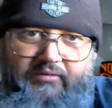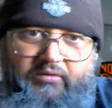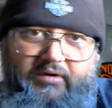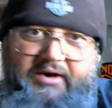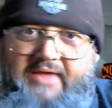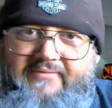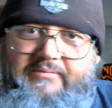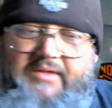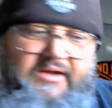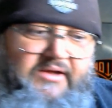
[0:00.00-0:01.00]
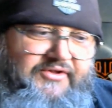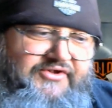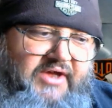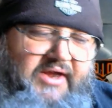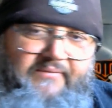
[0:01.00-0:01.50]
I want to have them like on the
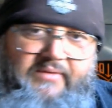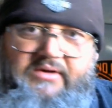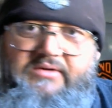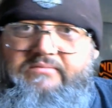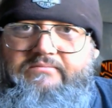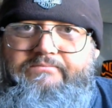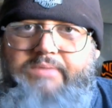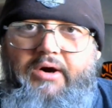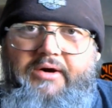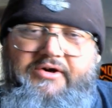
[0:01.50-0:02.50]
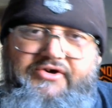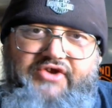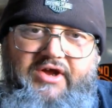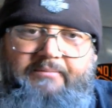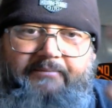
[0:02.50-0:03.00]
side of a barn or
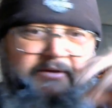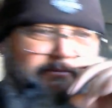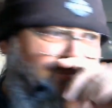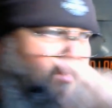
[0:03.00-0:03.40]
something, and